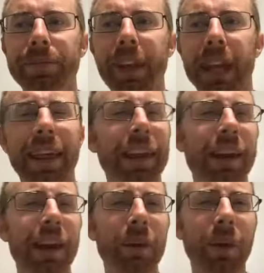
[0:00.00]
then
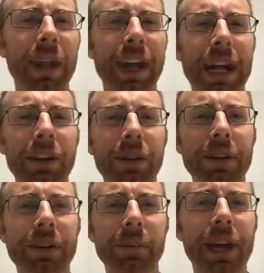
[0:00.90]
another way that I do
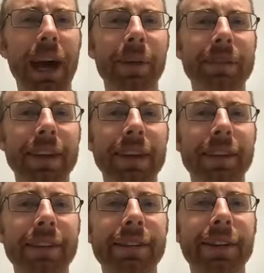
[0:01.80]
it sometimes
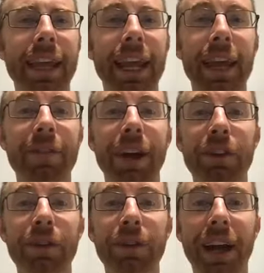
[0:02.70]
is, if I
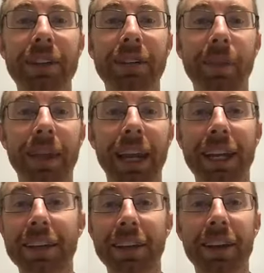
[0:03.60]
do write something
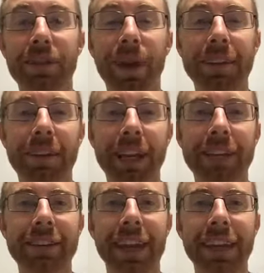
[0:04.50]
and it does
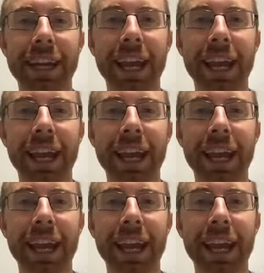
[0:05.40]
resonate, say like,